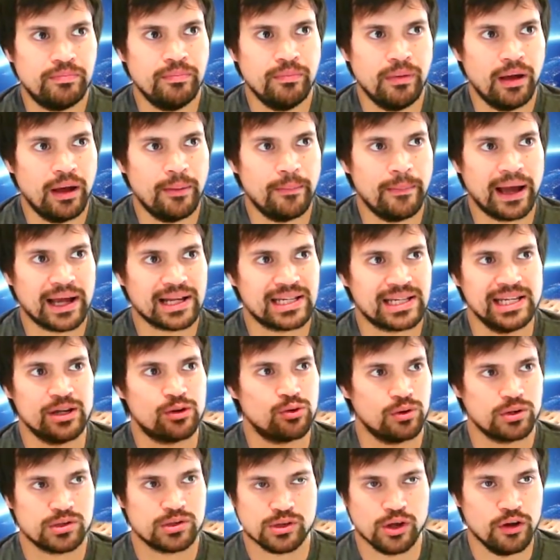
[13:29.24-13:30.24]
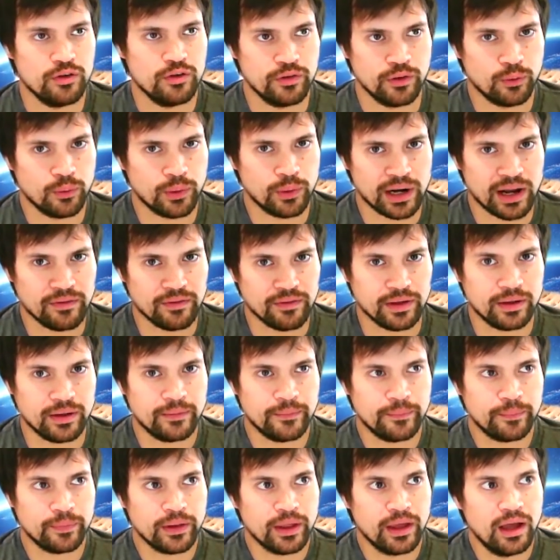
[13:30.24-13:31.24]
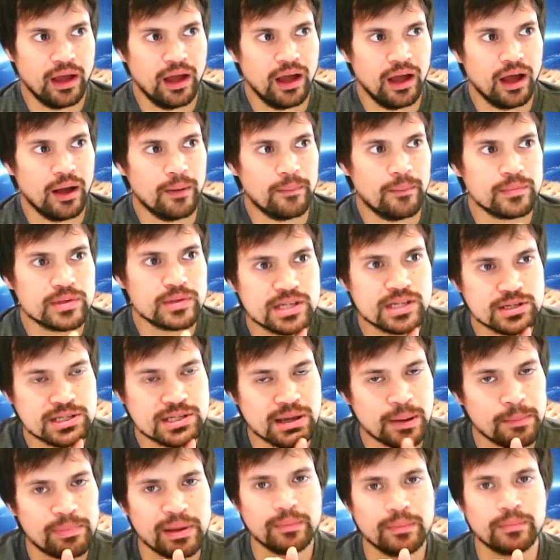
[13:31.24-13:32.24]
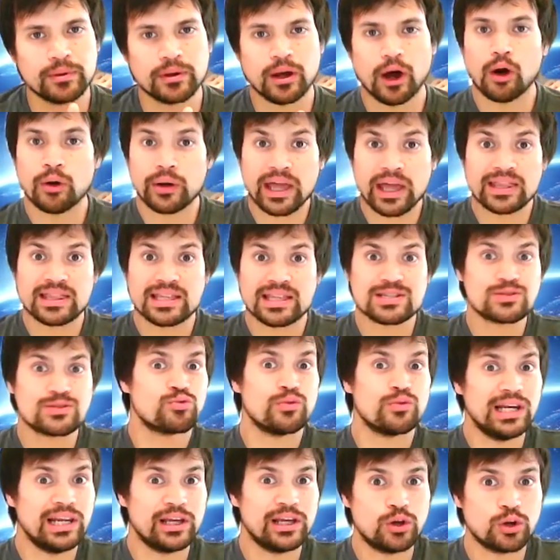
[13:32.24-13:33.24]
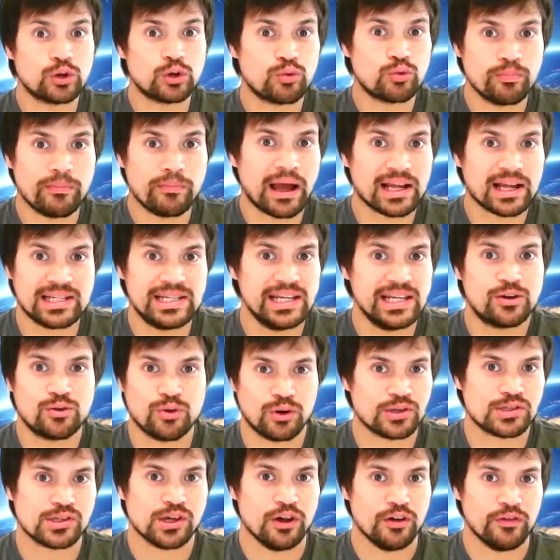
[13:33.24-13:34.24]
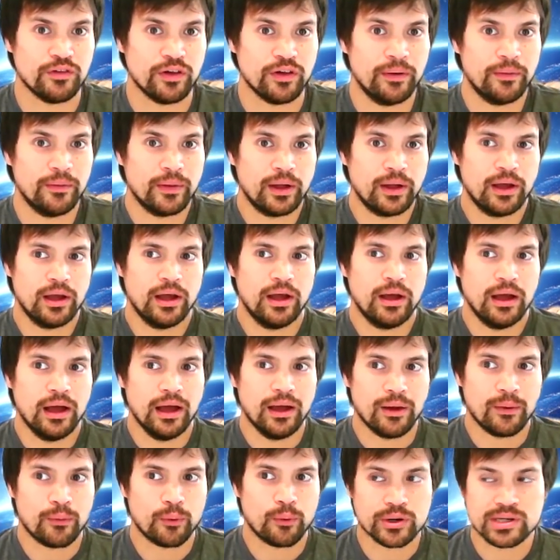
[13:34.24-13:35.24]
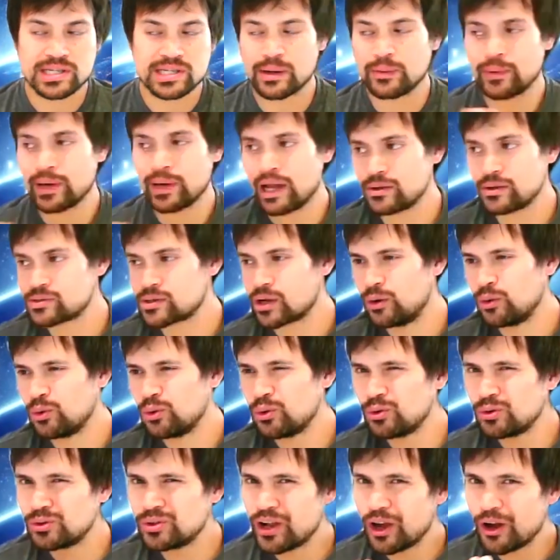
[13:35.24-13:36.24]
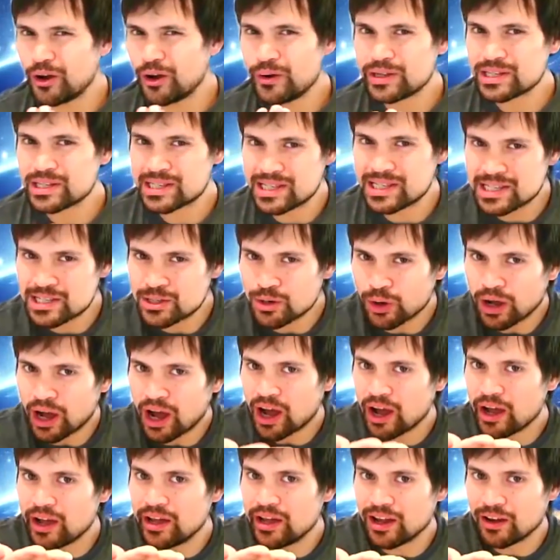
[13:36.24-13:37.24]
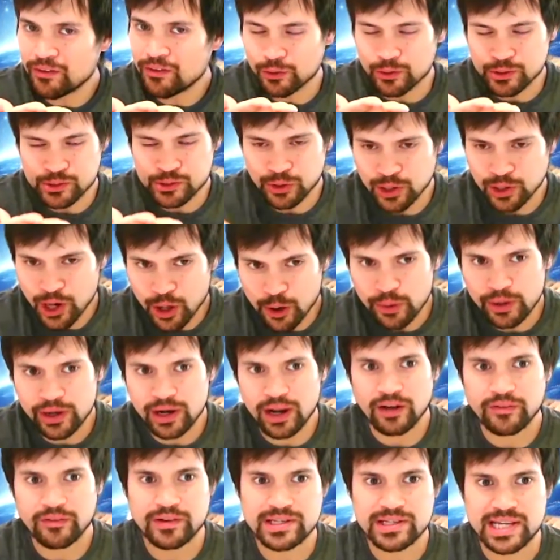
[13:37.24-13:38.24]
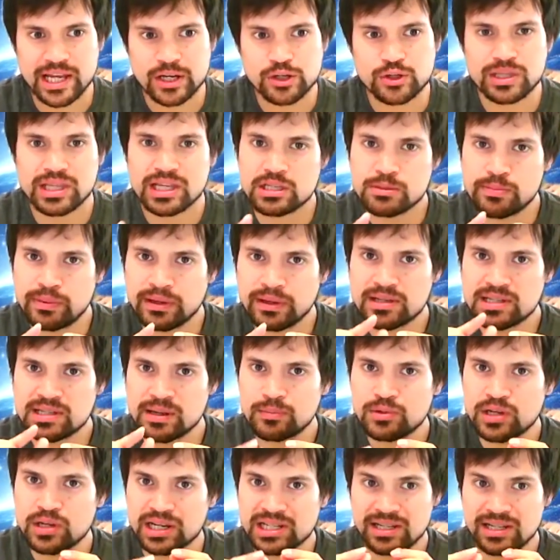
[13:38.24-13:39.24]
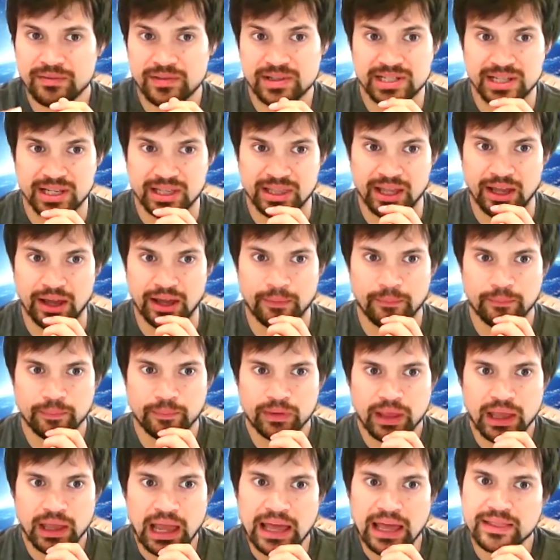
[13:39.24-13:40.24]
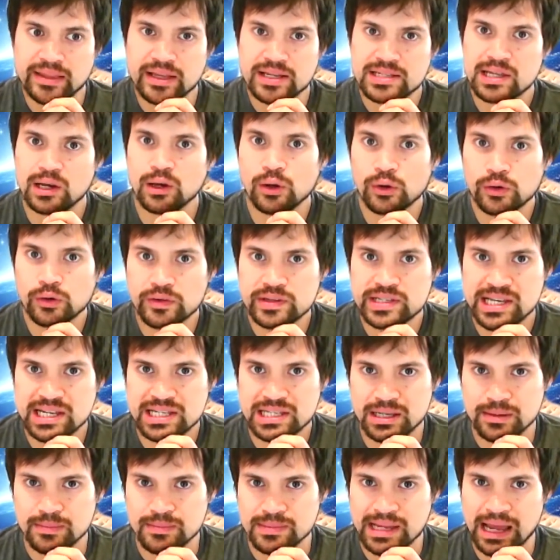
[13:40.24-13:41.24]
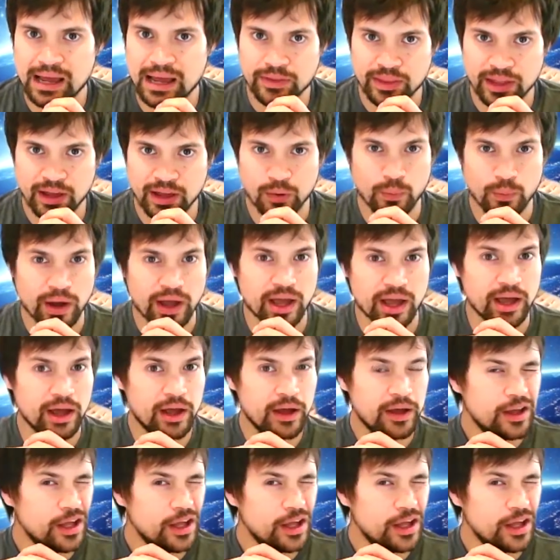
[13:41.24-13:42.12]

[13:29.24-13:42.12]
a MACD crossover or whatever. Um, so some people go, oh yeah, this is really good MACD crossover or someone else go, oh no, it's, it's not high enough or it's not low enough, etc. There's a bit of subjectivity there, and there's a lot of systems out there where